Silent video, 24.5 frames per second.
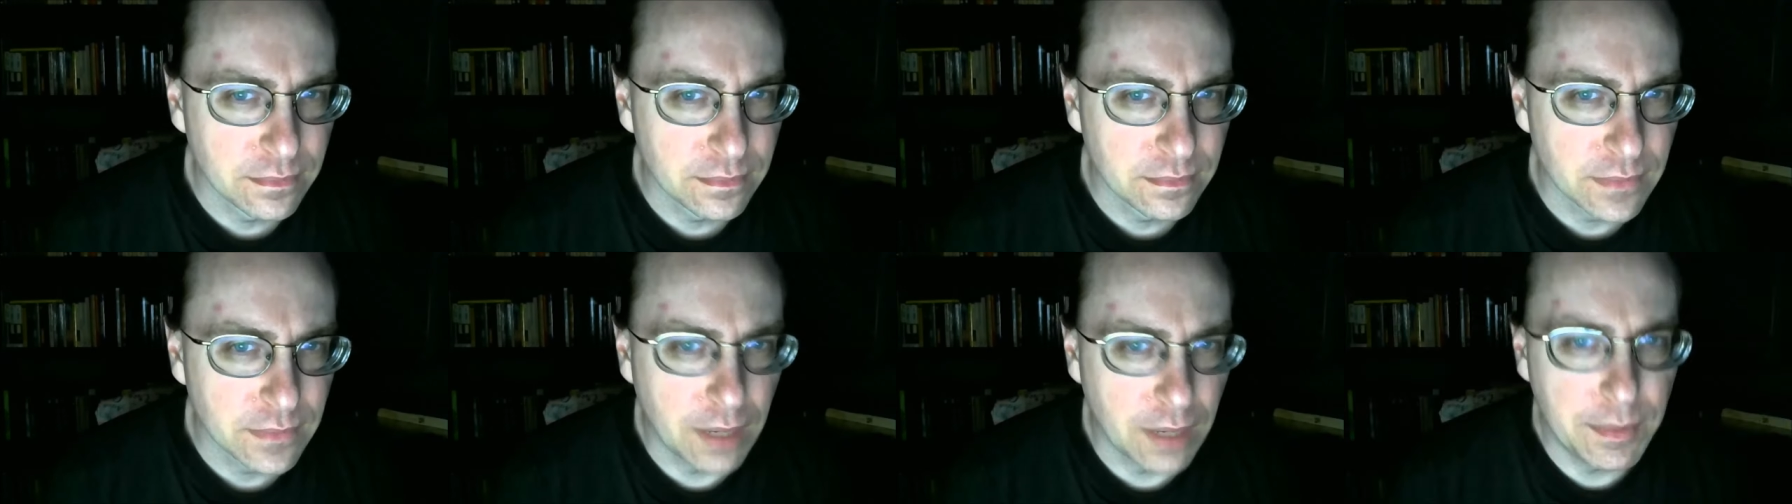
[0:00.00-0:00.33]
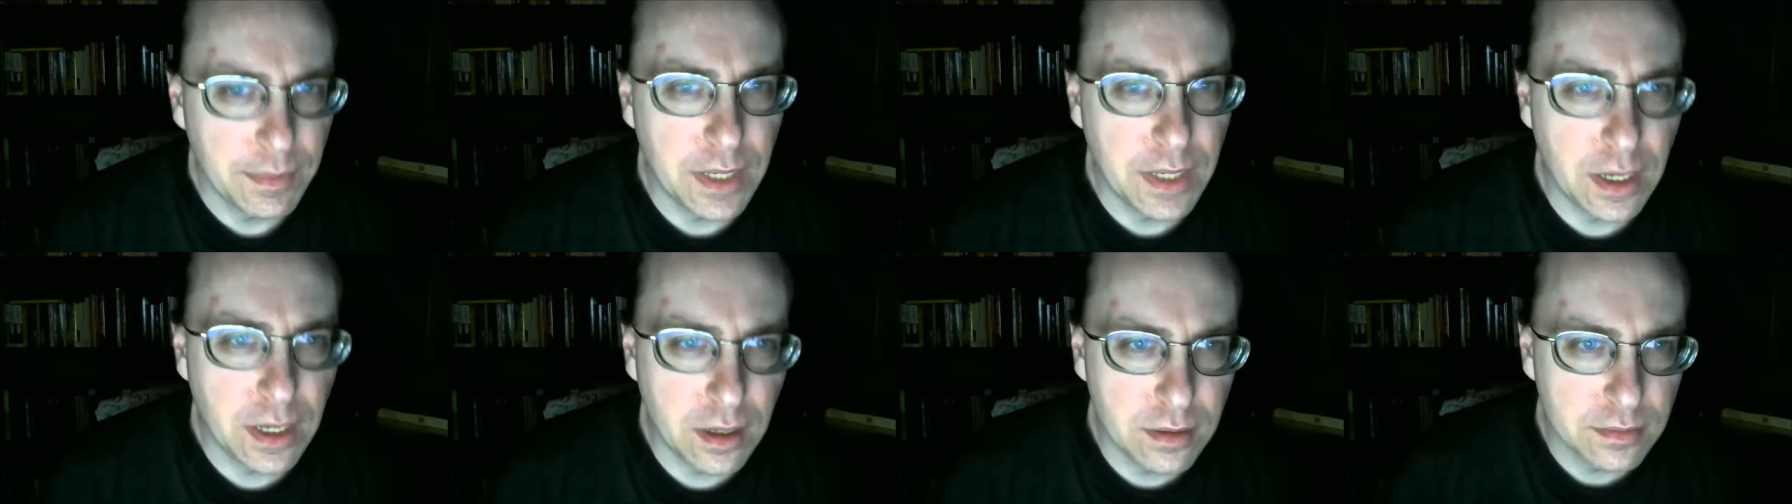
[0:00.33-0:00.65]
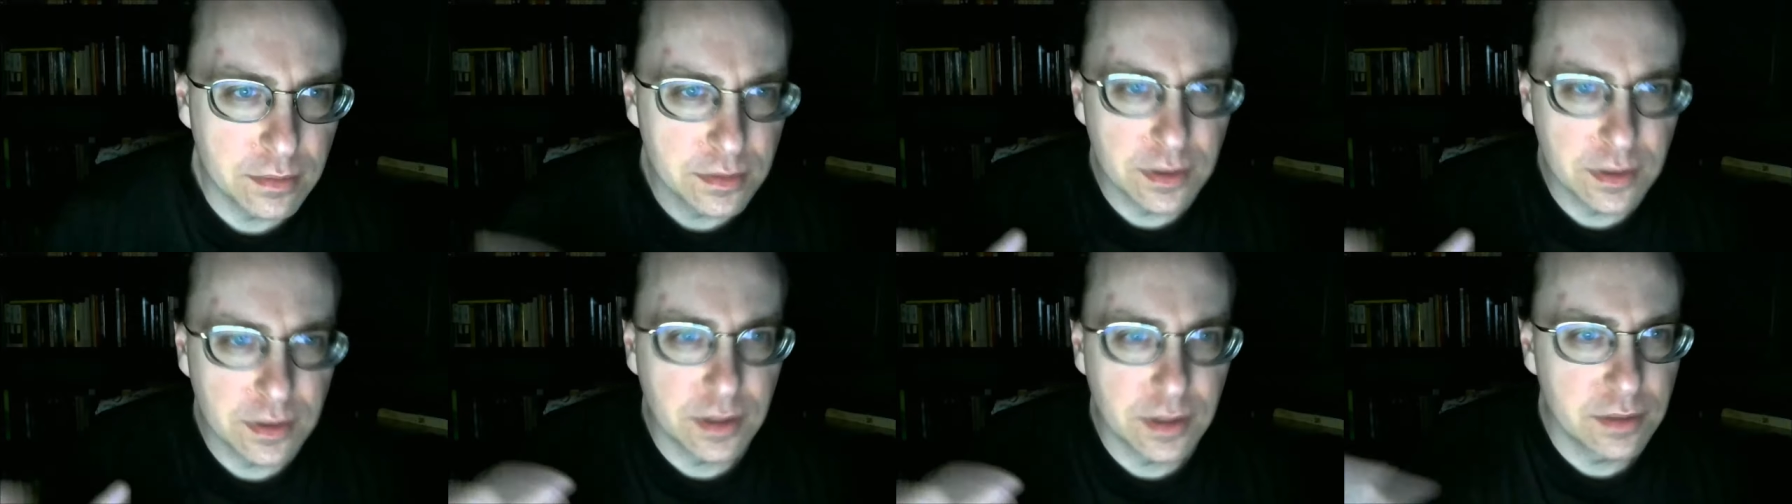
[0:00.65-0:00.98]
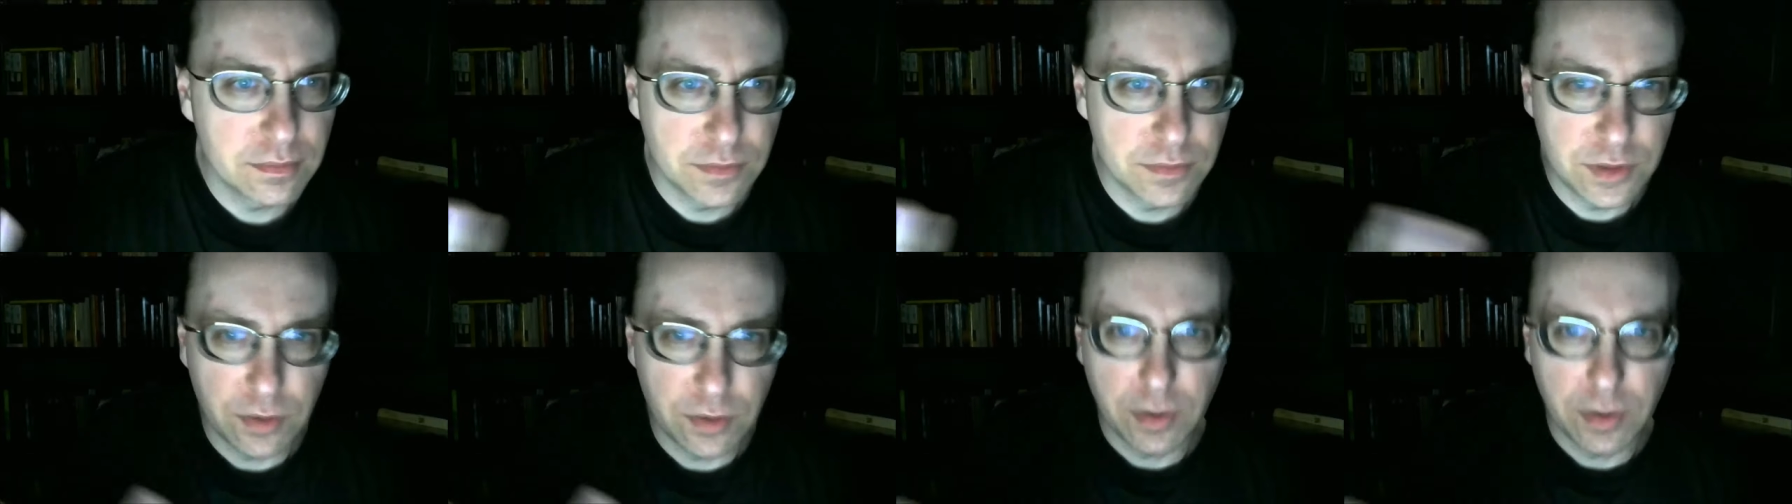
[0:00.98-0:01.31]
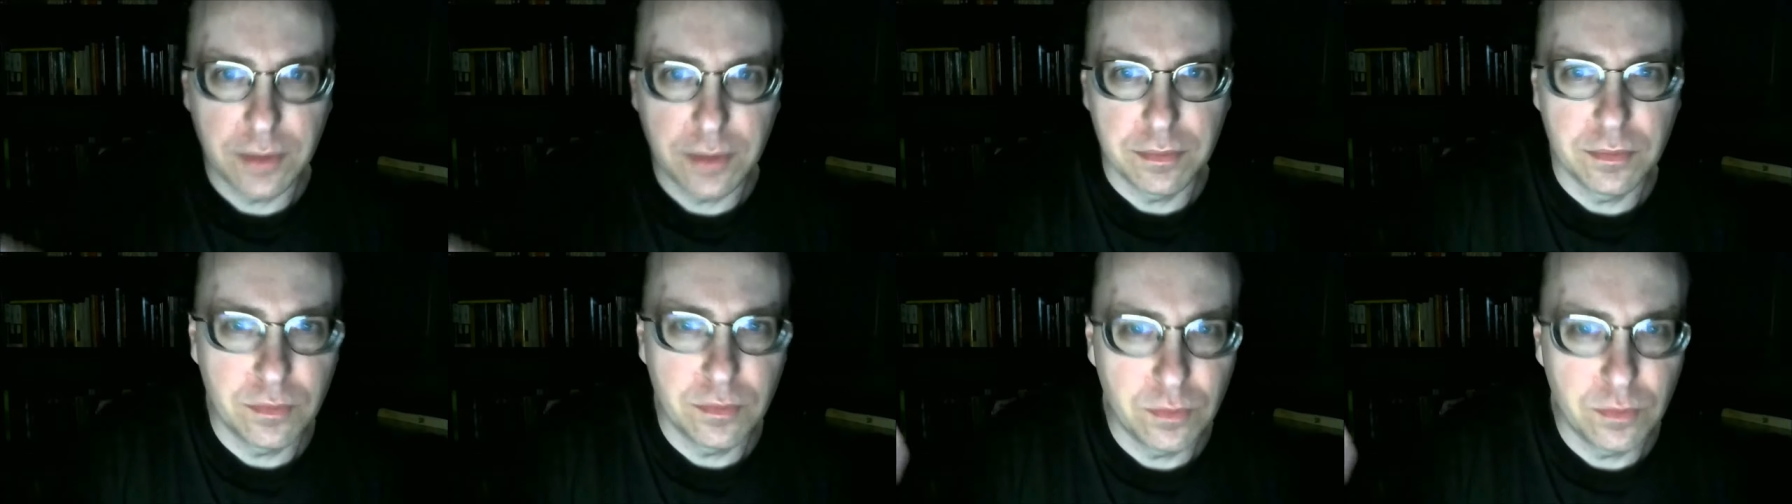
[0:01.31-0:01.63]
I mean, I, so I
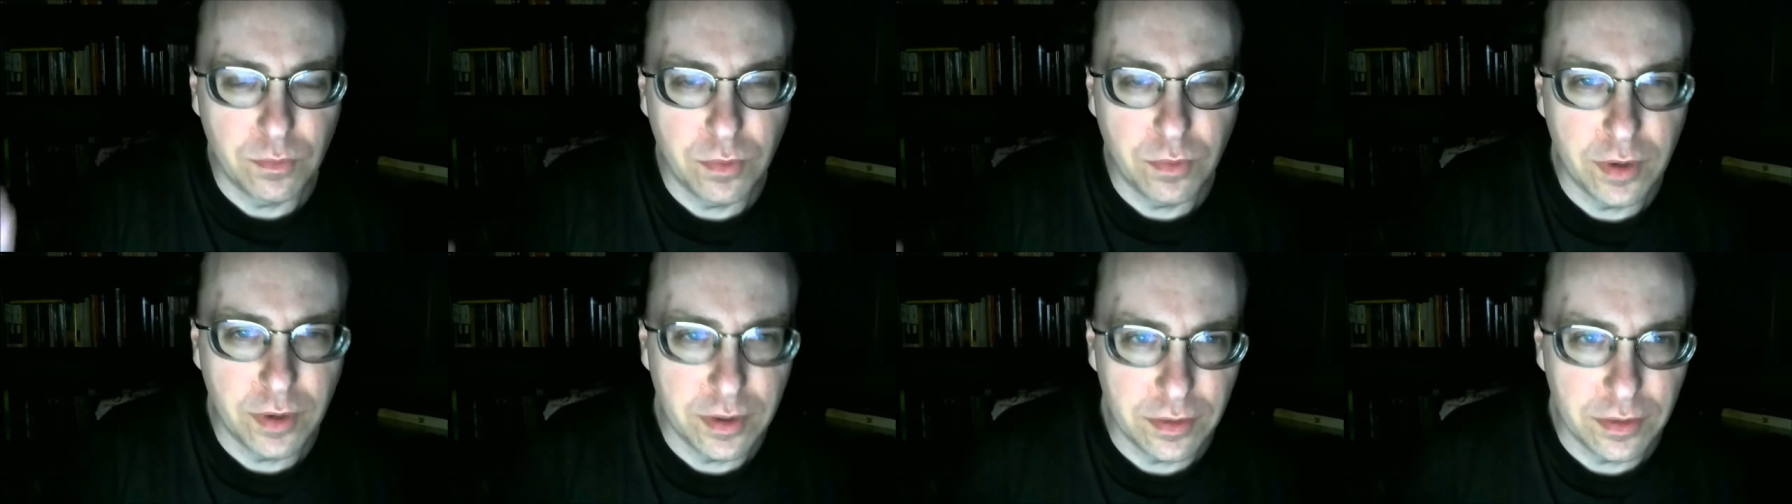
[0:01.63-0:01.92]
went